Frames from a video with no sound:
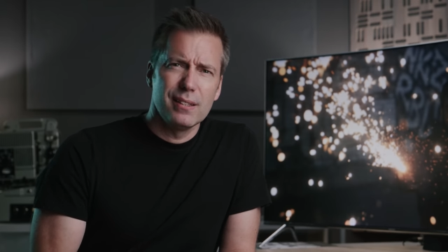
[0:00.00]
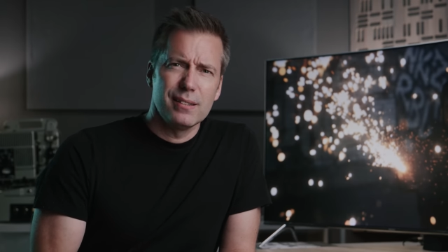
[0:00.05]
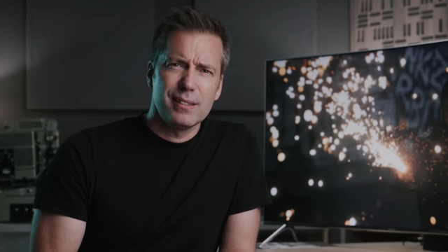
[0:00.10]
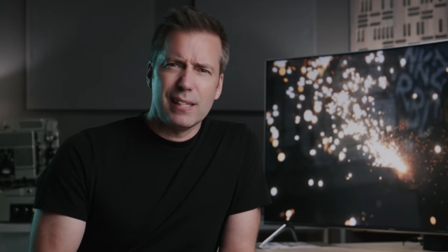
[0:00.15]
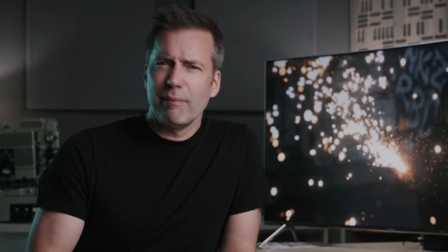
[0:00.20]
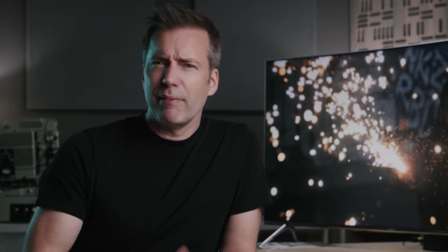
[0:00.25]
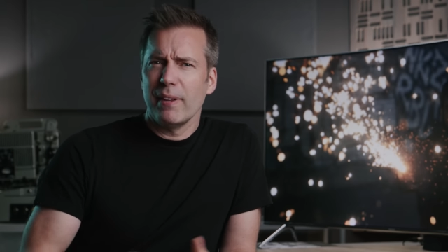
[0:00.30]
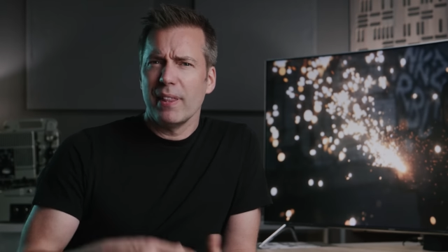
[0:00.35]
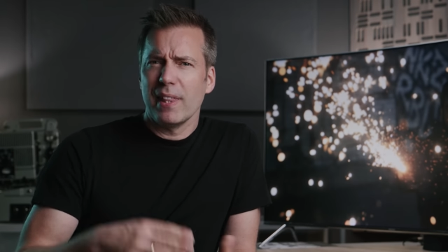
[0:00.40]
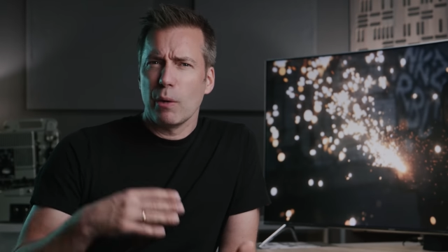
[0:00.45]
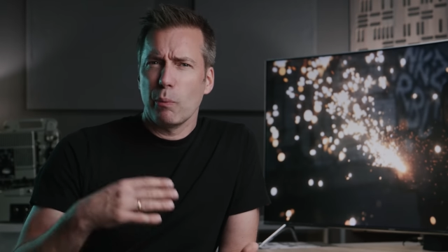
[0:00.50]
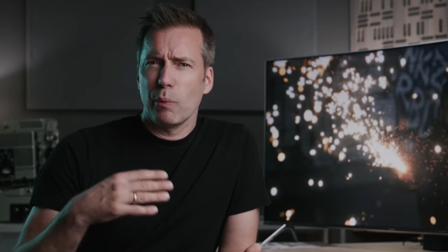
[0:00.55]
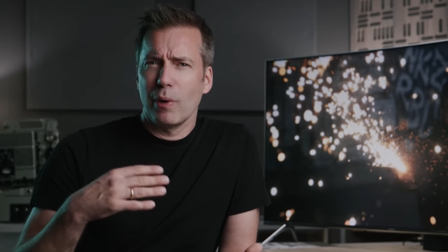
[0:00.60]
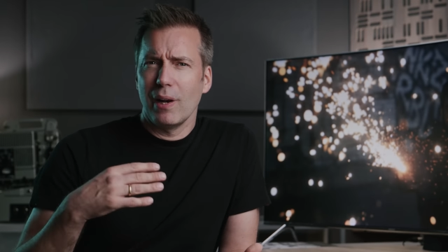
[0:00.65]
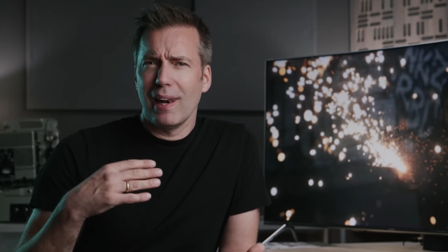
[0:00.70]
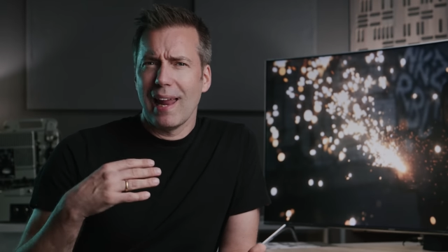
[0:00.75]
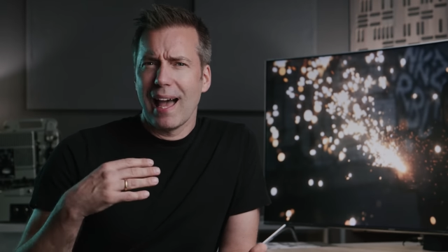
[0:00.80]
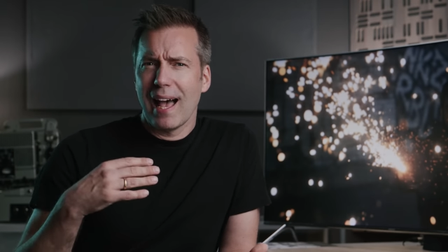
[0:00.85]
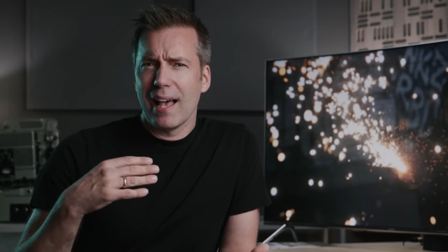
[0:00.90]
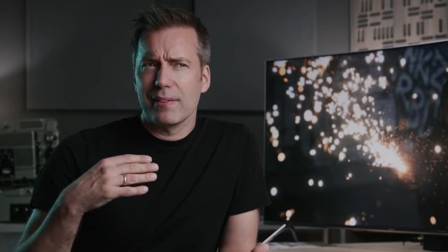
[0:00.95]
Something that
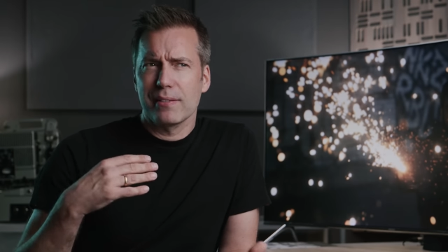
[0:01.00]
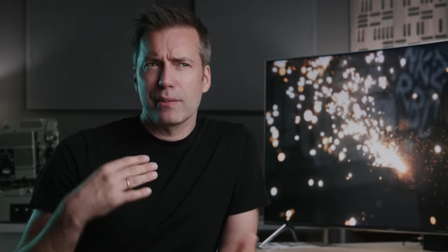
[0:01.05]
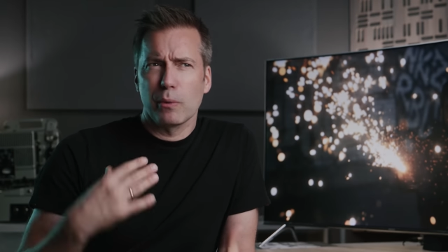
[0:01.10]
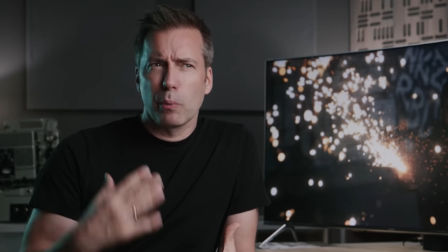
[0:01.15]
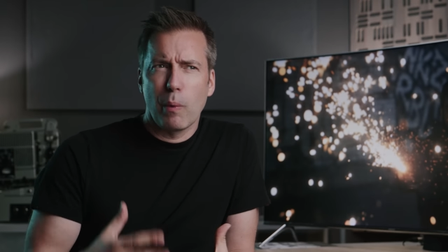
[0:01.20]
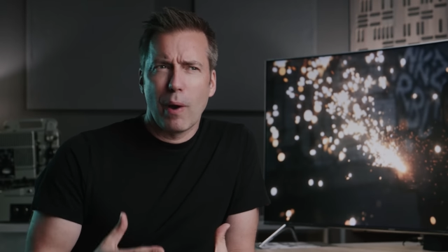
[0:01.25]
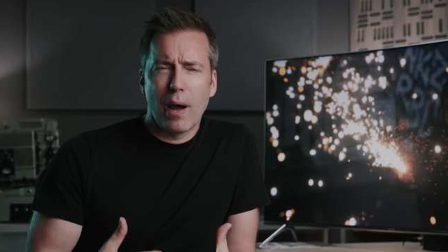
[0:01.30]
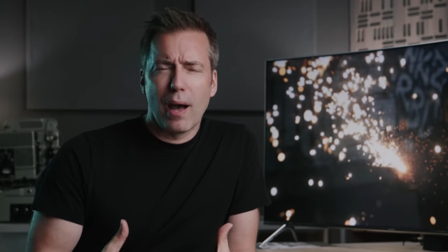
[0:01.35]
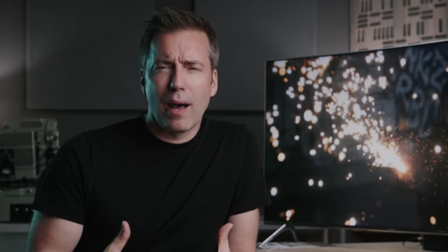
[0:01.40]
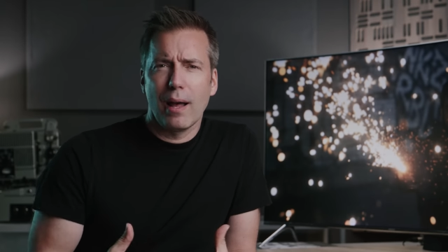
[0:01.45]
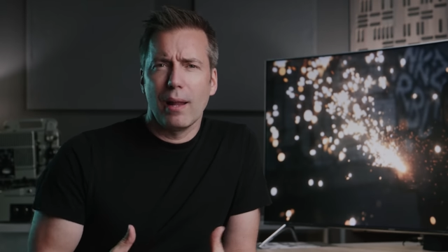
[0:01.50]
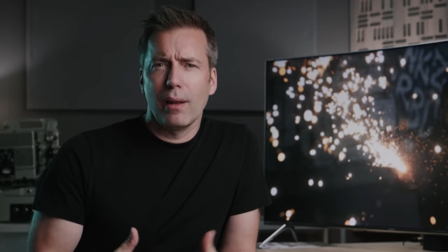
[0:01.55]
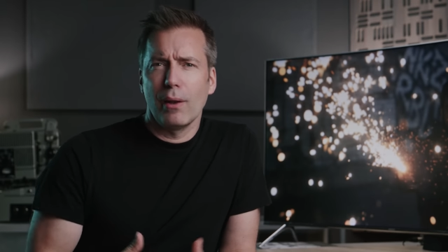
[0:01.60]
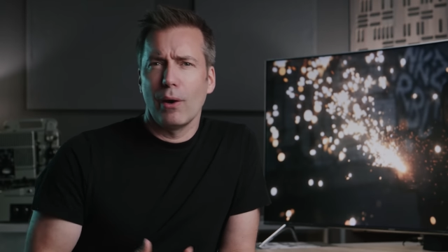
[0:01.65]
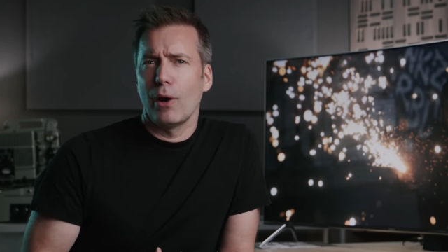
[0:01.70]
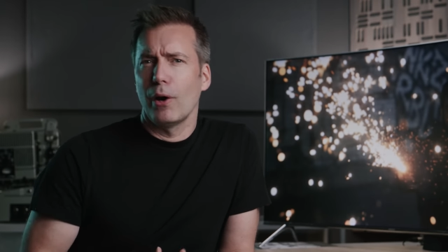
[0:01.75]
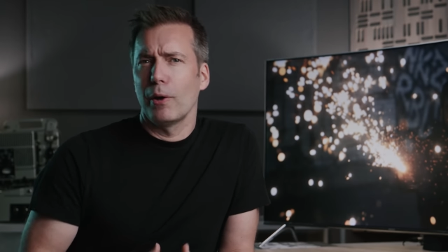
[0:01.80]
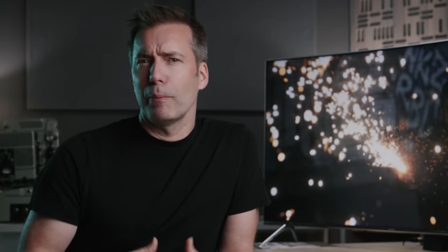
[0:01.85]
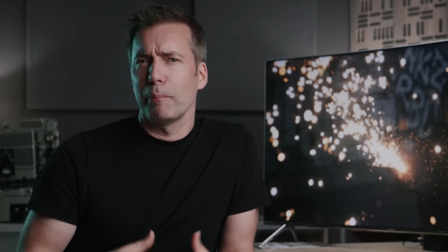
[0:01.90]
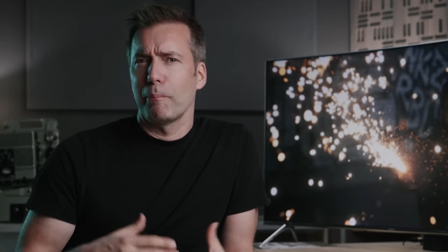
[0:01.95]
will last a while
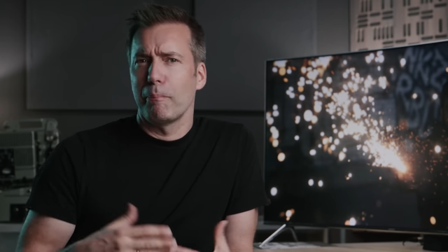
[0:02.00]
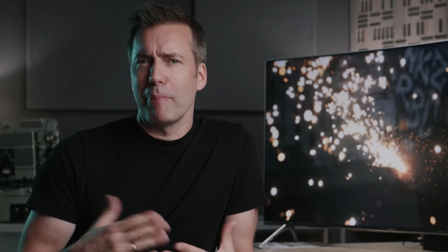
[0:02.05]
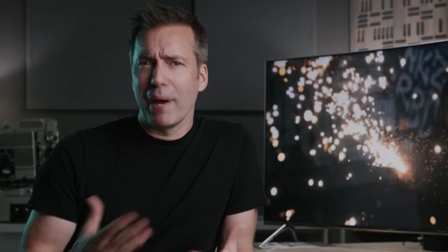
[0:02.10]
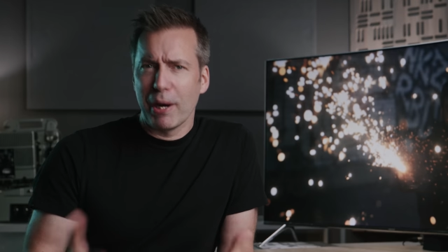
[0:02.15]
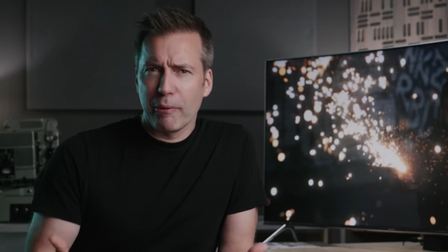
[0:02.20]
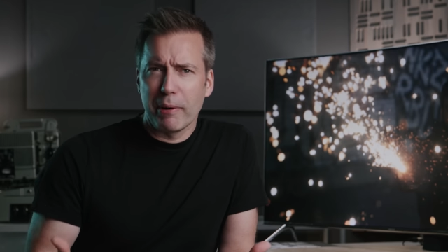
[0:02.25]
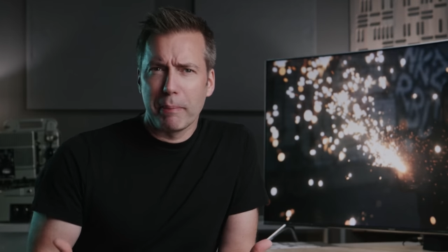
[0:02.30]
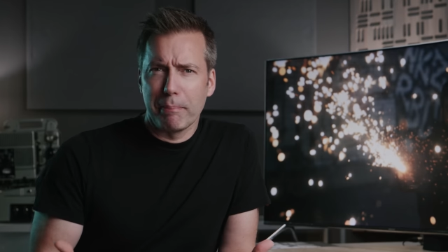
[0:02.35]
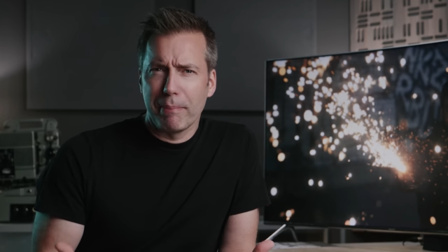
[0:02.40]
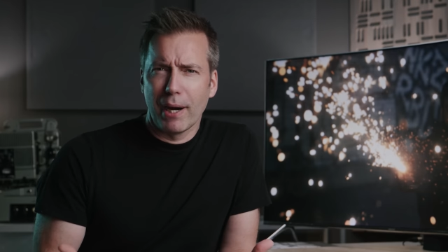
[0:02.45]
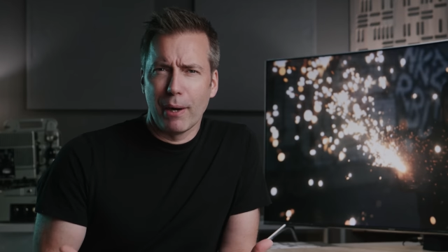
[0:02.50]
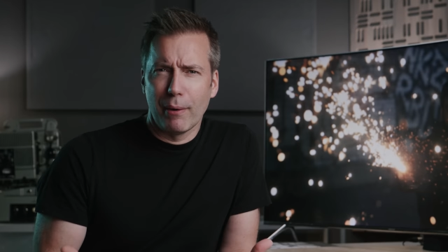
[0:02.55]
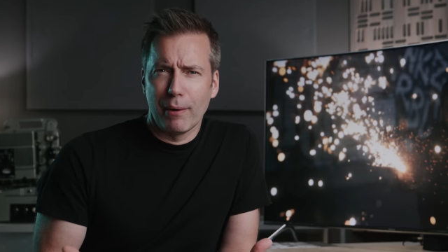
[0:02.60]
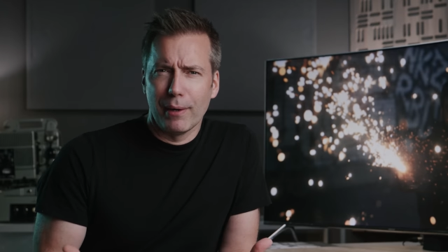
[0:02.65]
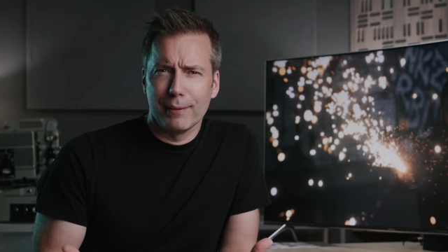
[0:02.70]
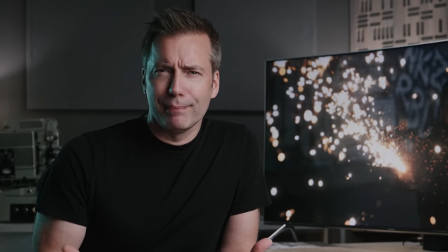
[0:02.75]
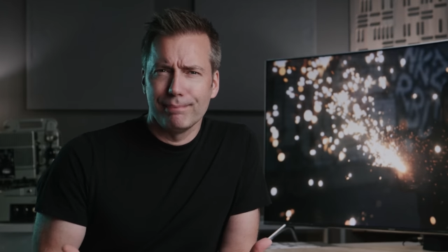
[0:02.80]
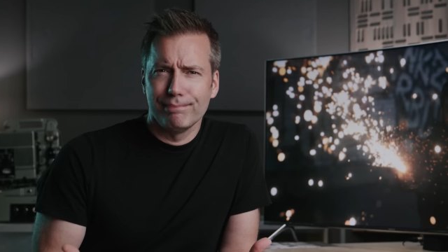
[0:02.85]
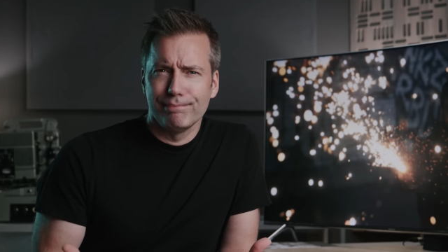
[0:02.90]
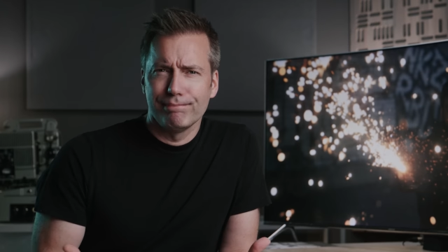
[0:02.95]
on battery
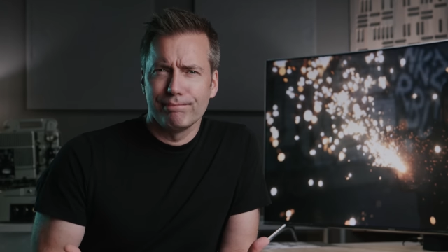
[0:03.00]
power.